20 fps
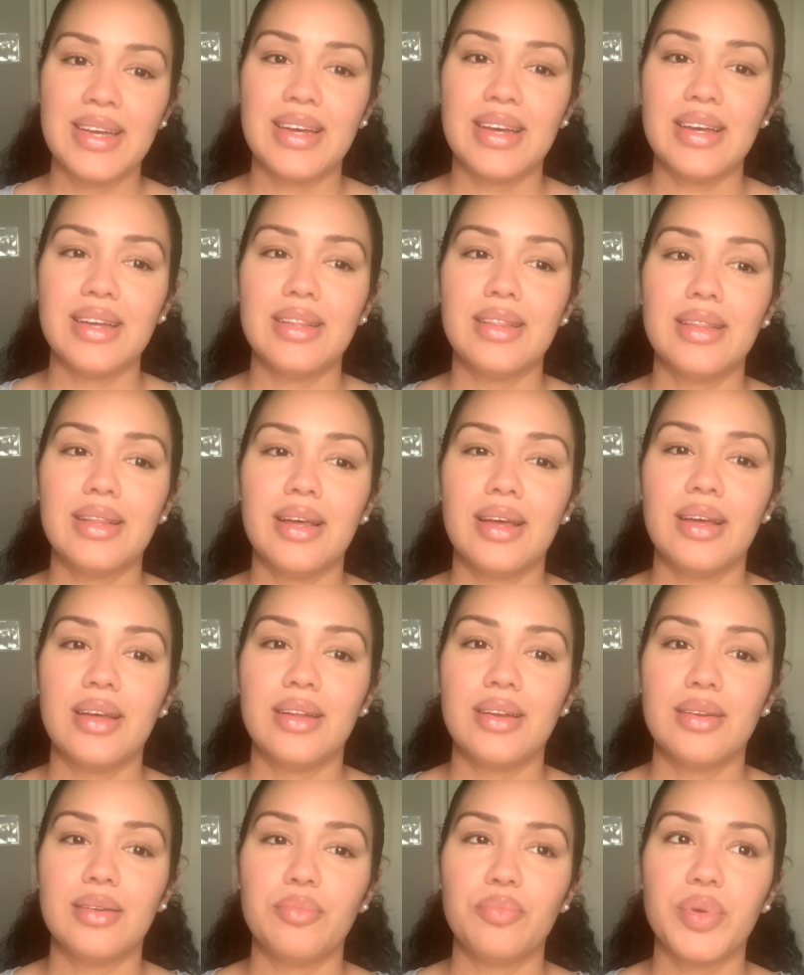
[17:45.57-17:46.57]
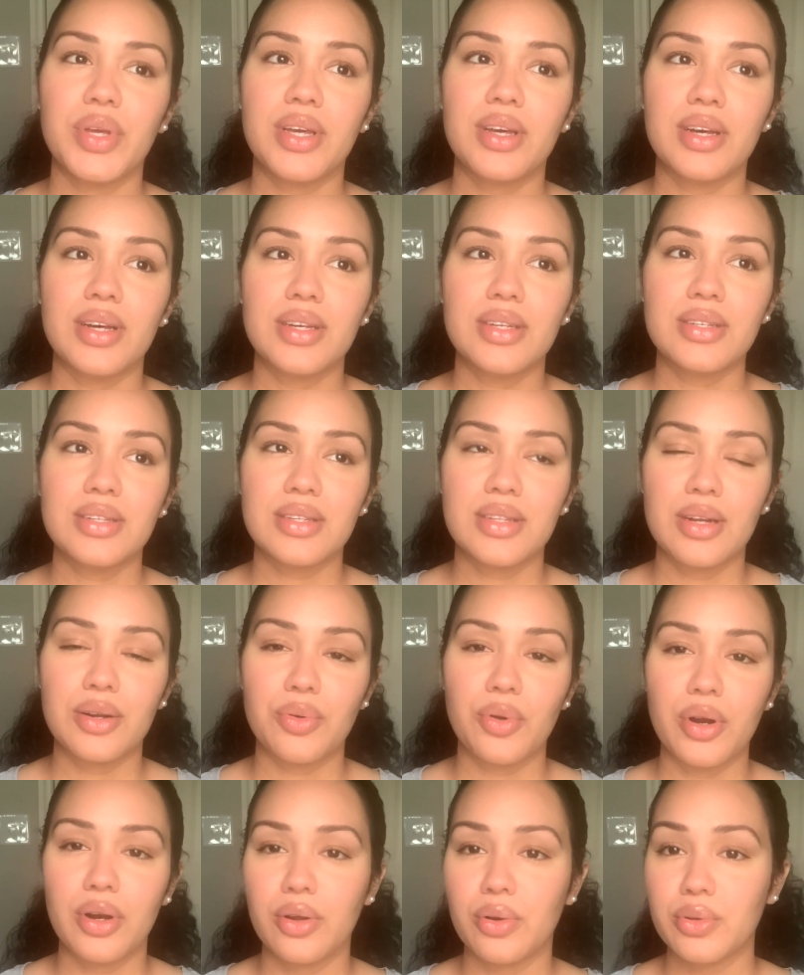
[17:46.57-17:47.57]
And then because there
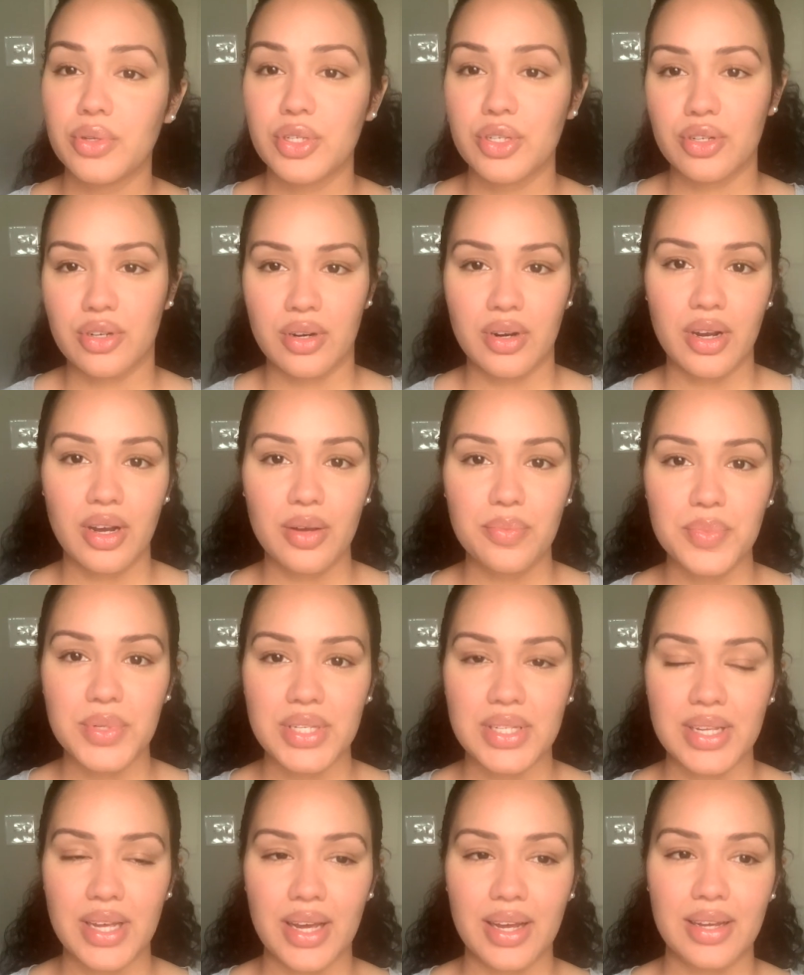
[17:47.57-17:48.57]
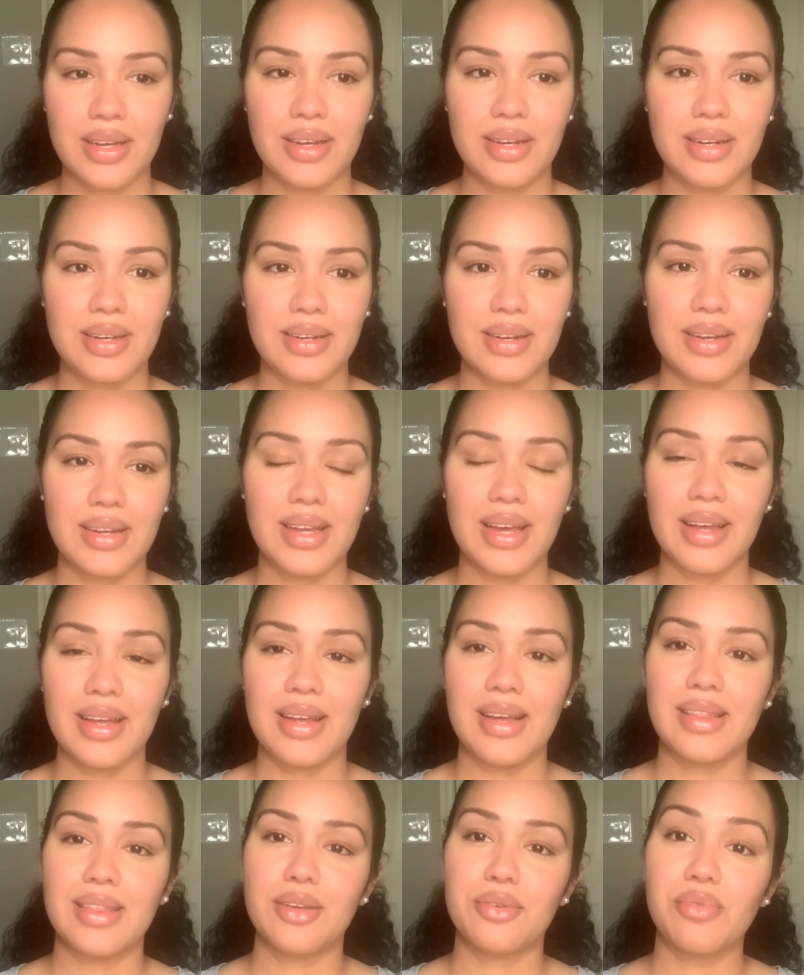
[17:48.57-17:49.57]
were no stirrups, I couldn't get
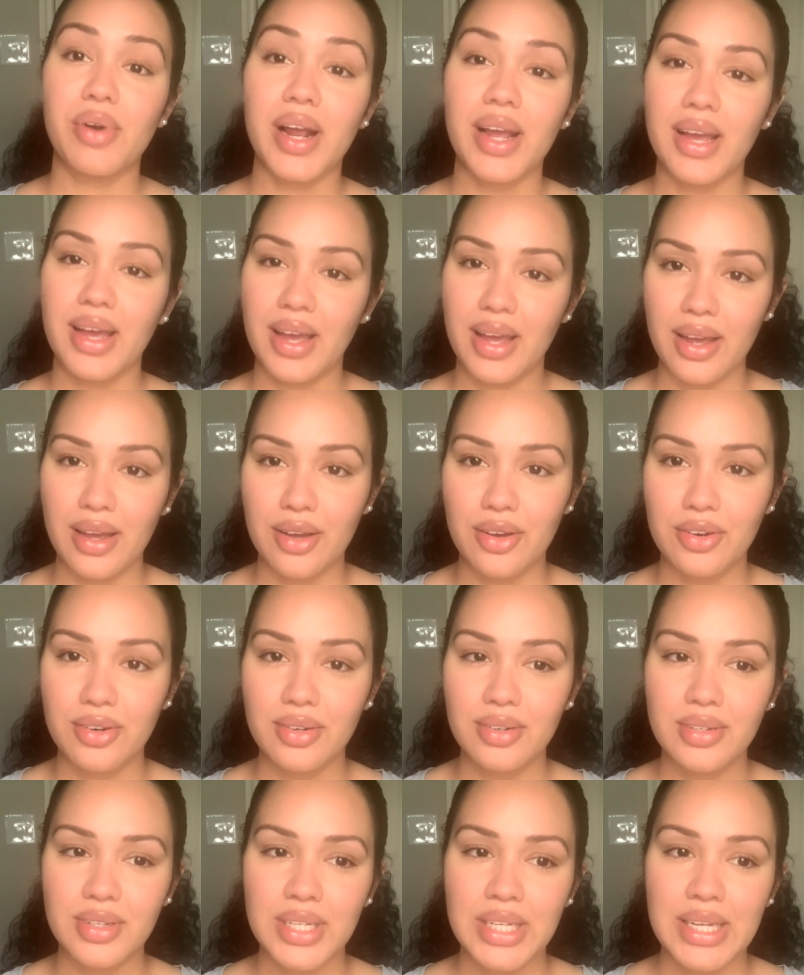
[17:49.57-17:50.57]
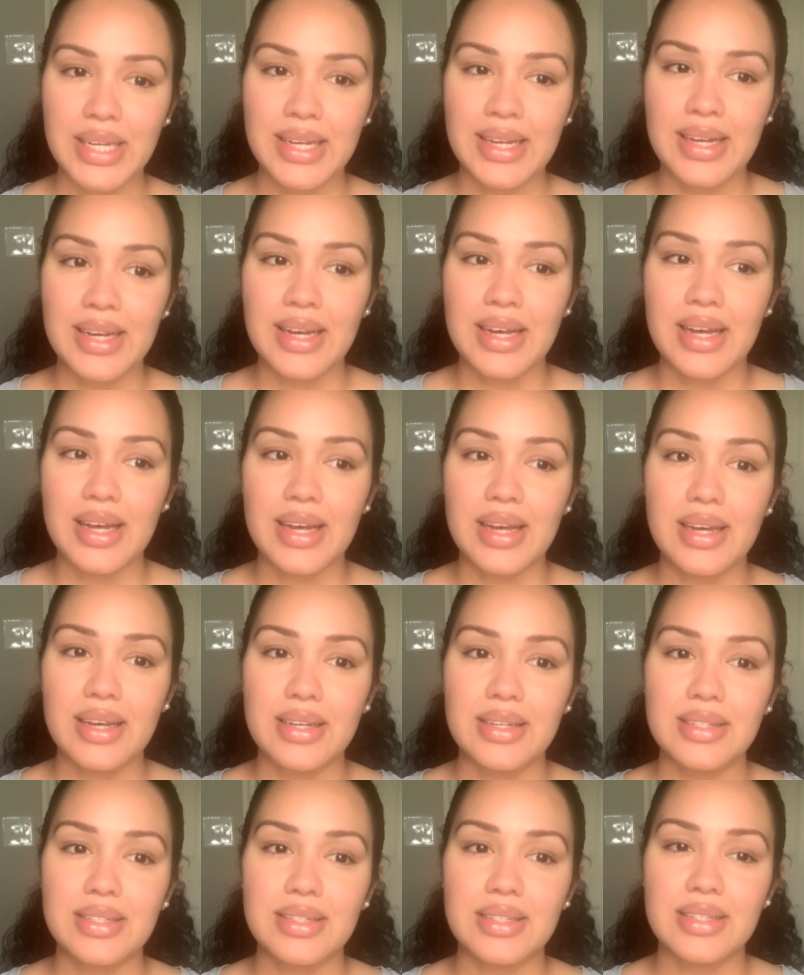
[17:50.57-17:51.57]
at the right angle.
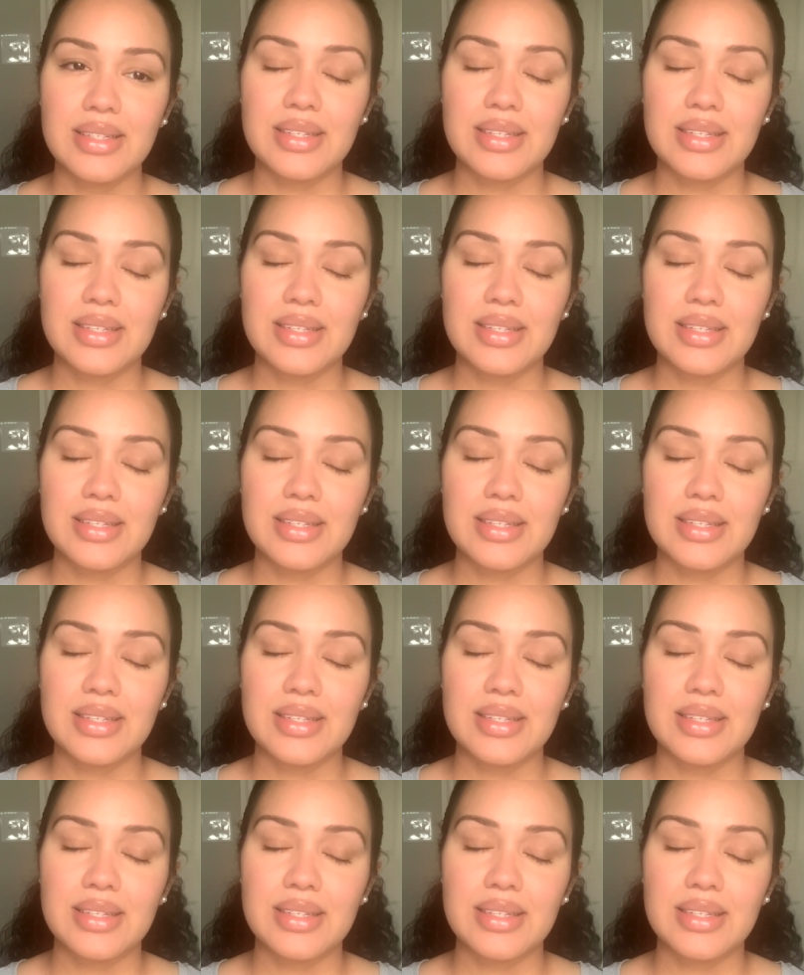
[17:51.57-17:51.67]
And